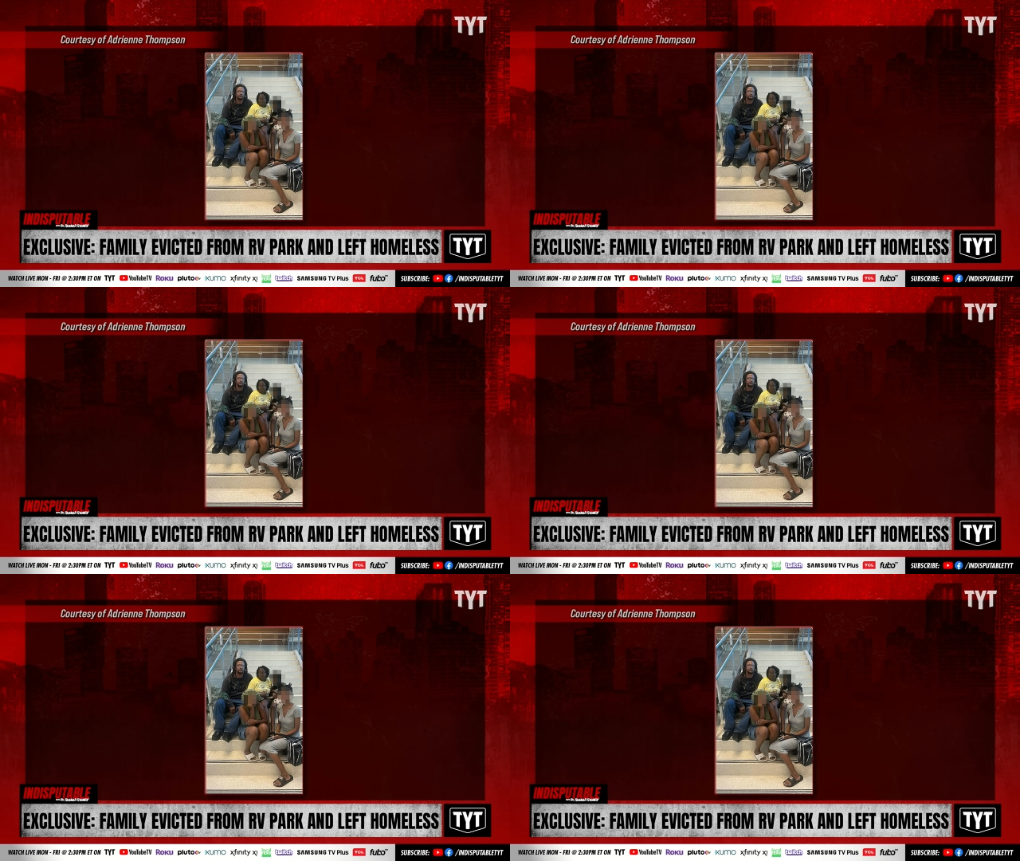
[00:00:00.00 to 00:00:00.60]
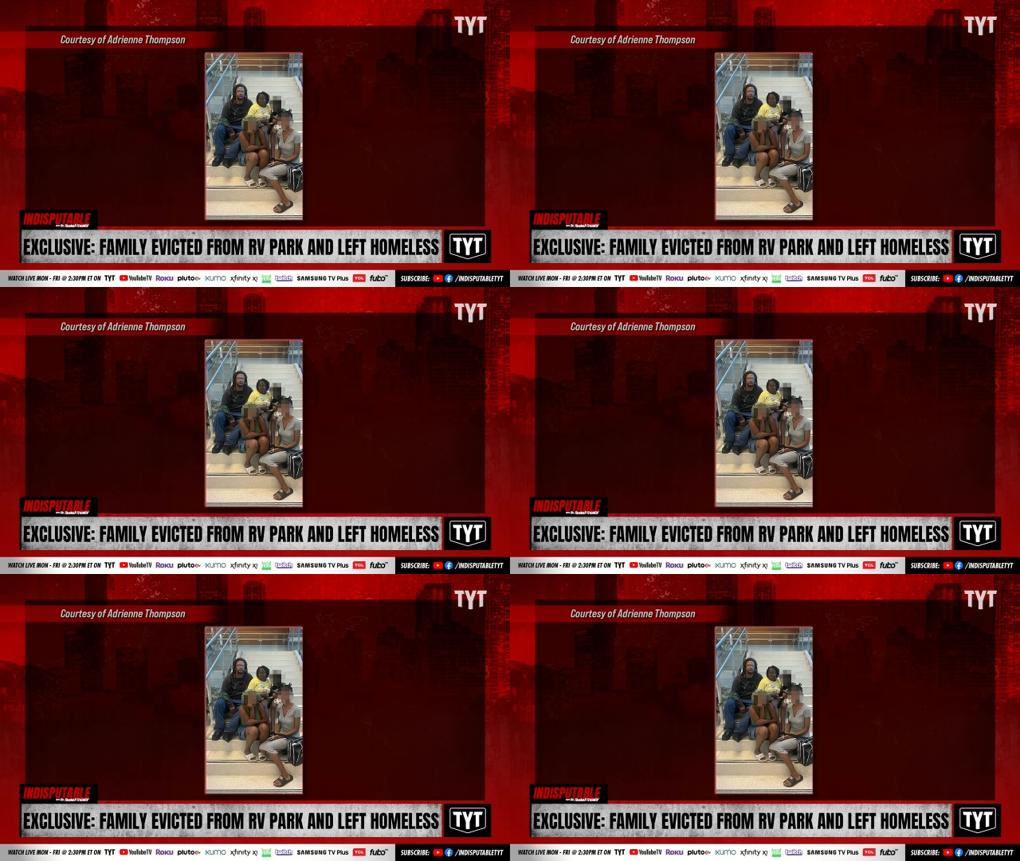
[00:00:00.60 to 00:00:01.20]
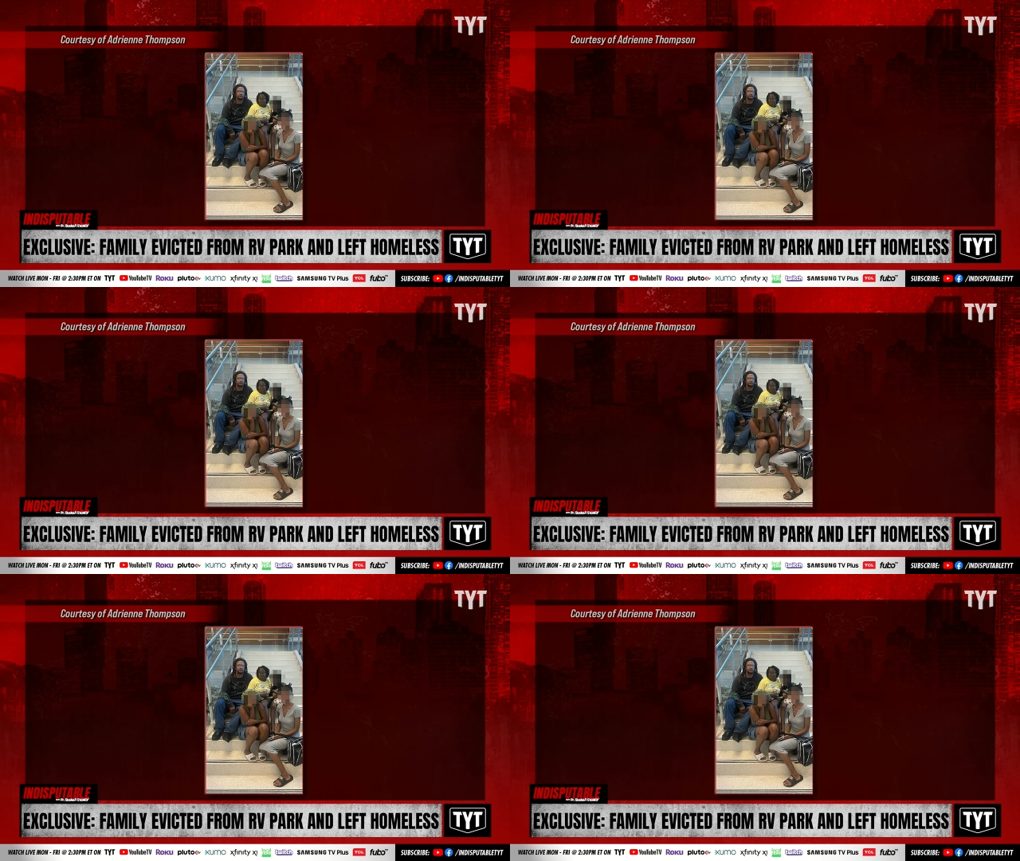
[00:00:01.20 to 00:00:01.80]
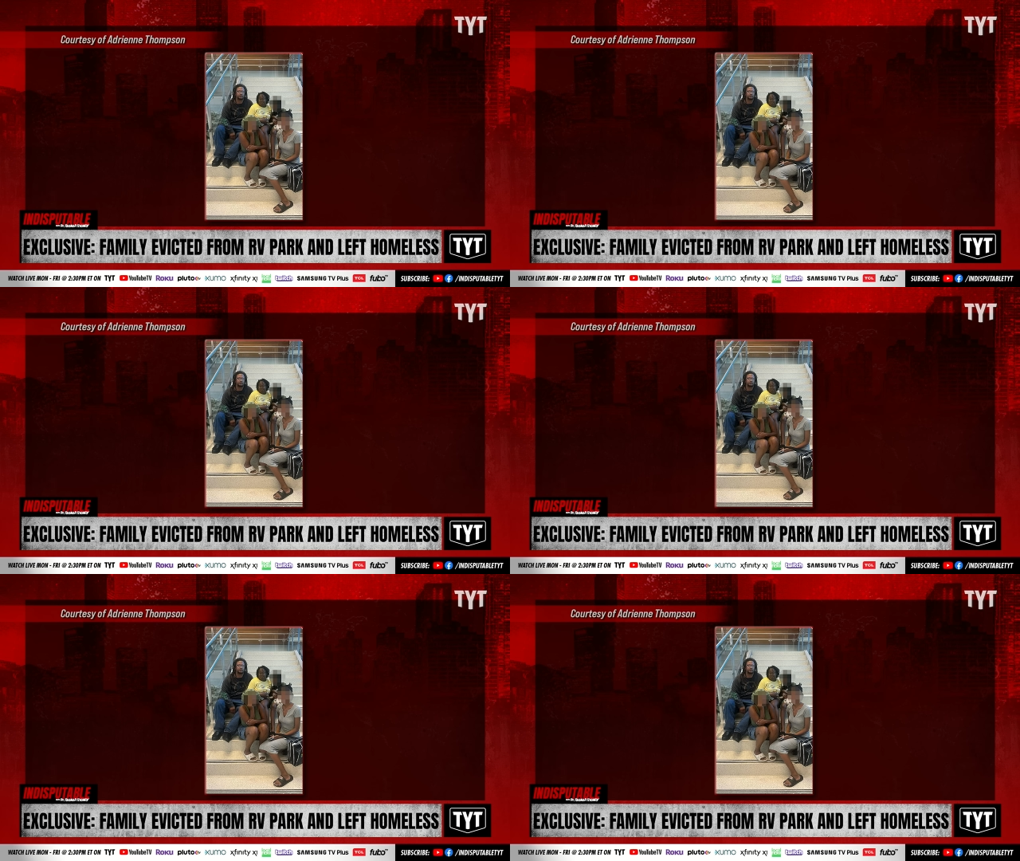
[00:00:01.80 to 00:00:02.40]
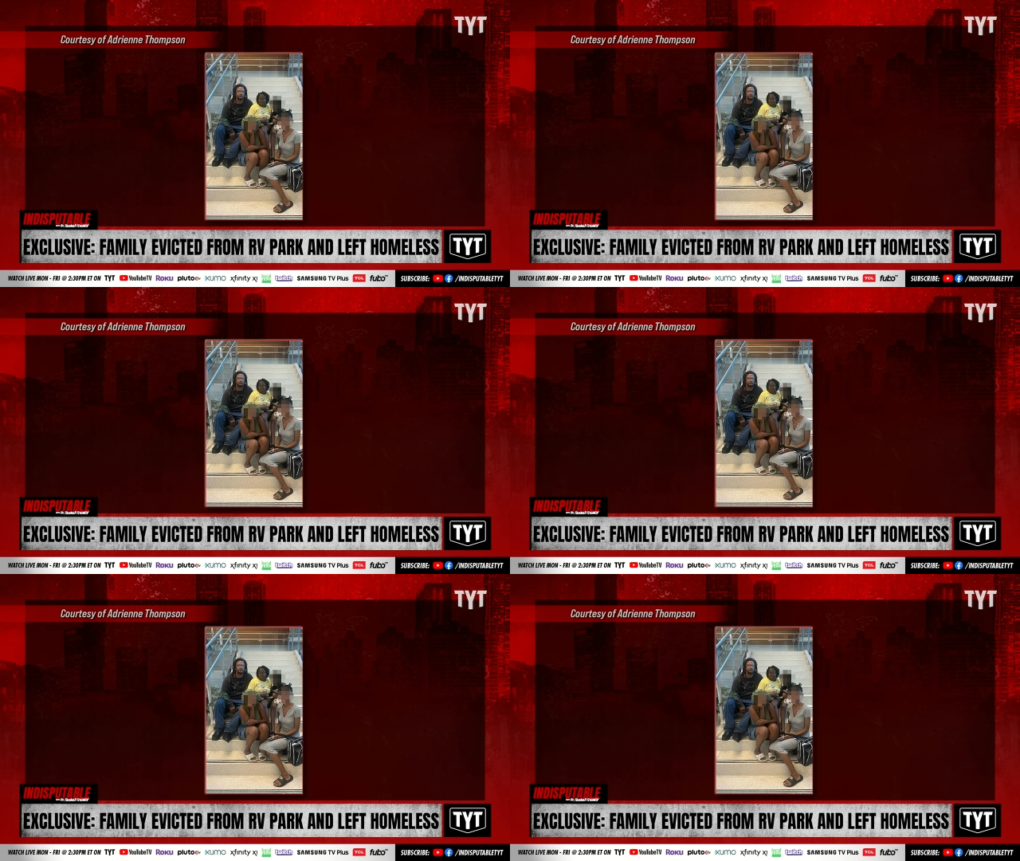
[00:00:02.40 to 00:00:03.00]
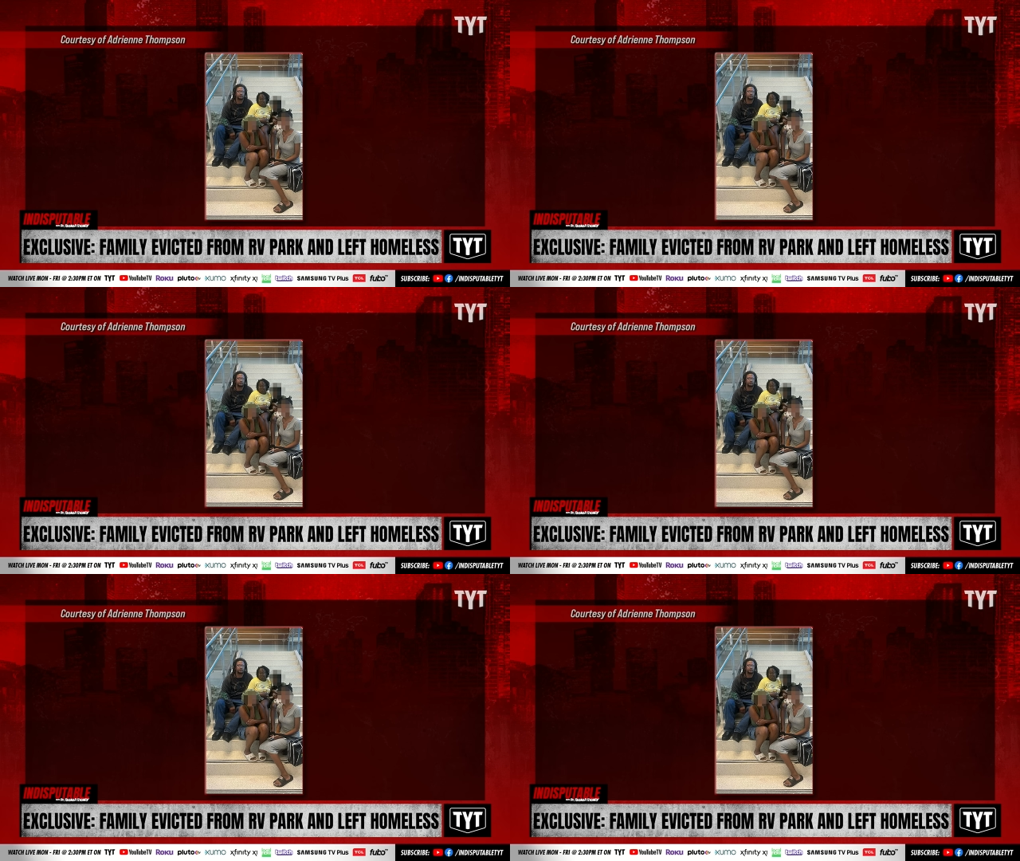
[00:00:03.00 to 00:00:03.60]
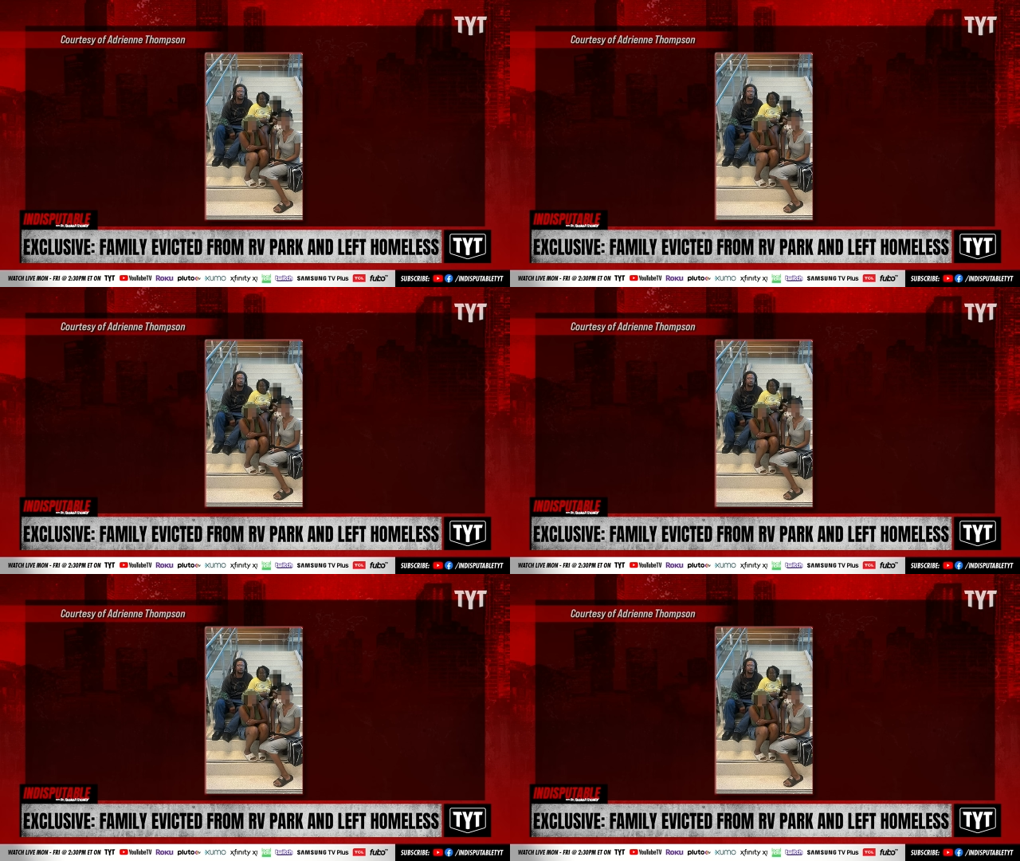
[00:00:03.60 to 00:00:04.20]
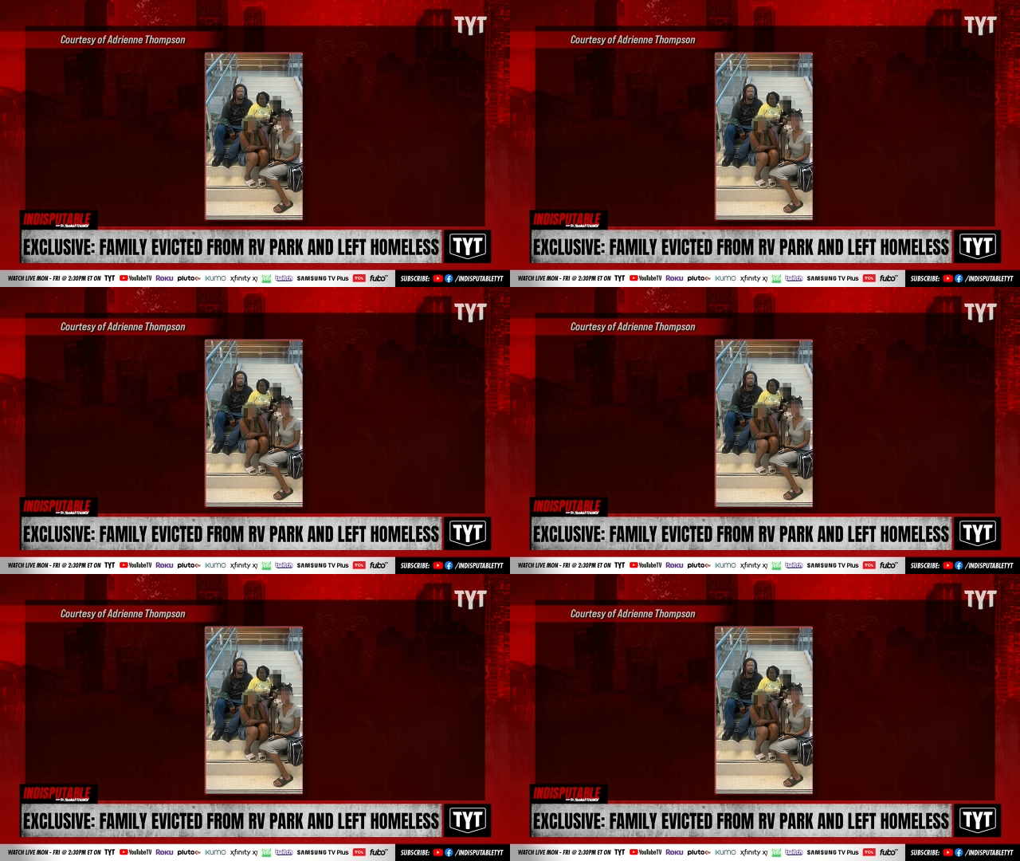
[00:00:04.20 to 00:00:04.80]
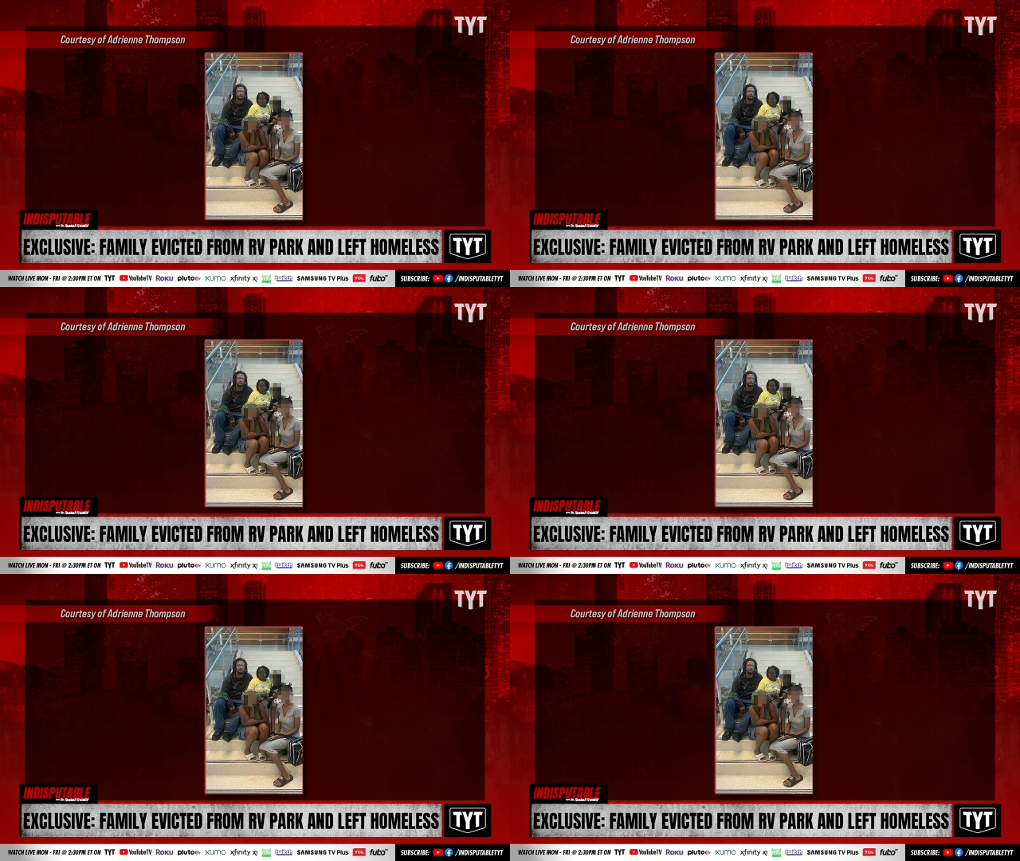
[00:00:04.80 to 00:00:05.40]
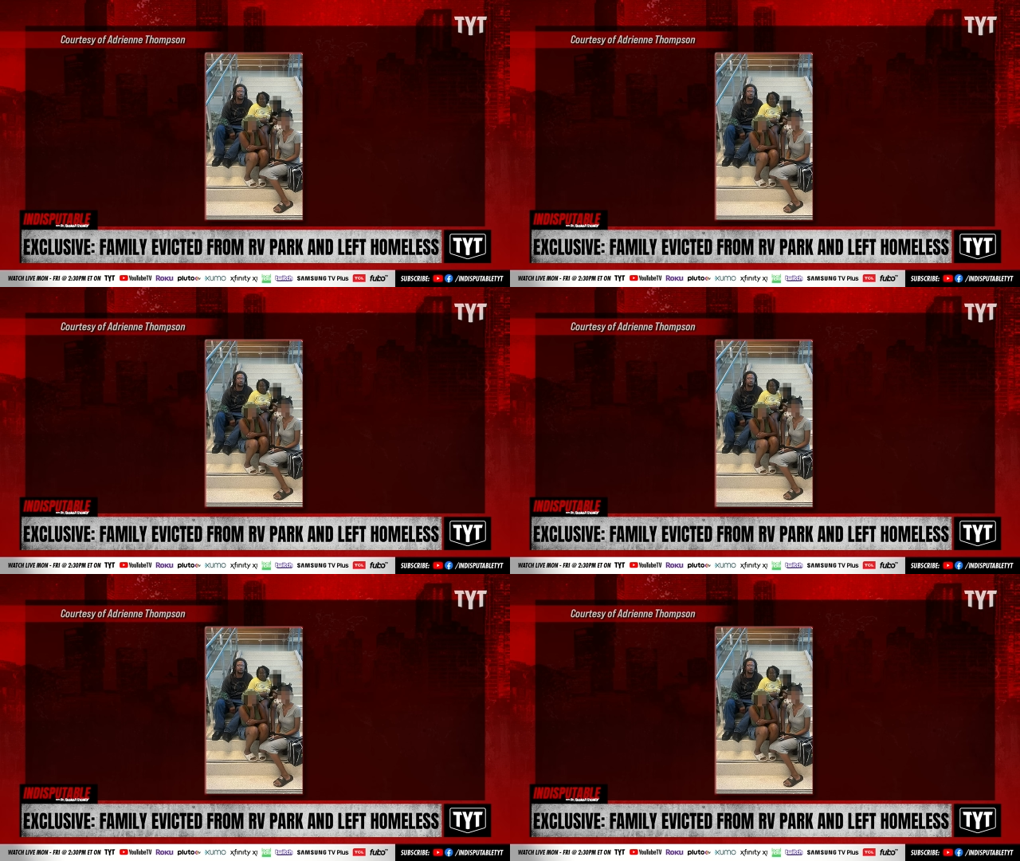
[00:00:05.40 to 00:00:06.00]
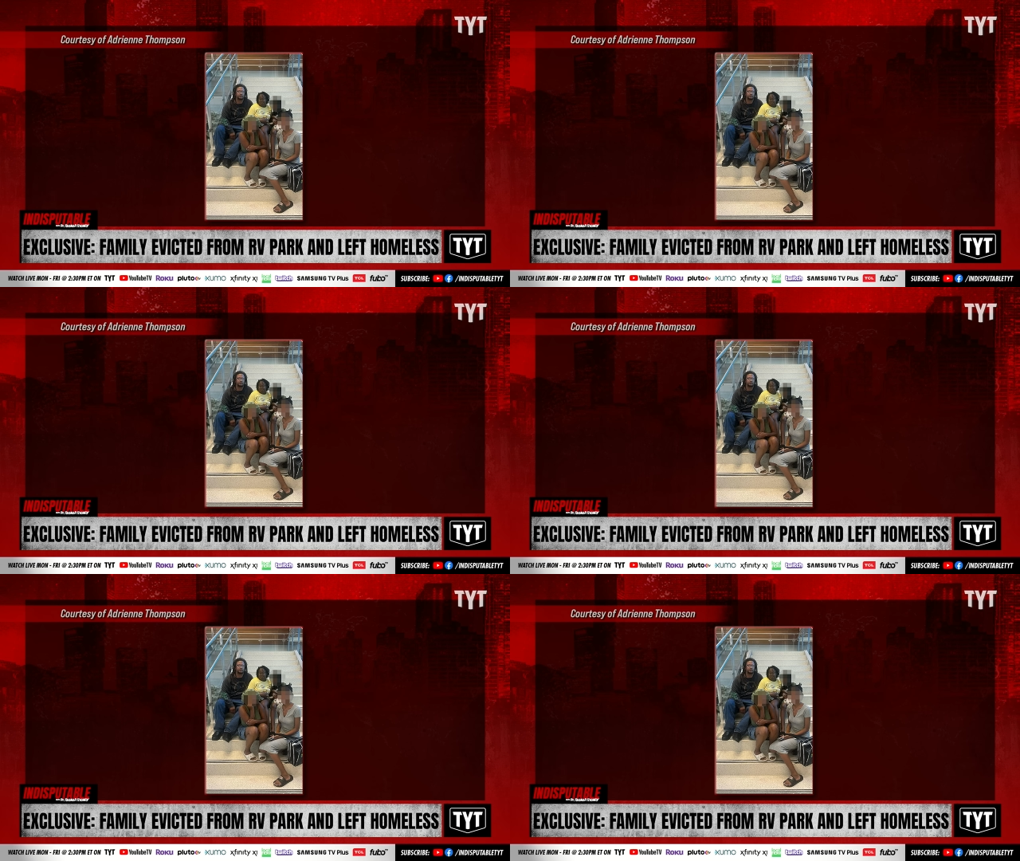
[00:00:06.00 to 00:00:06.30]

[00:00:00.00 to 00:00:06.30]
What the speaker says: (no speaker visible)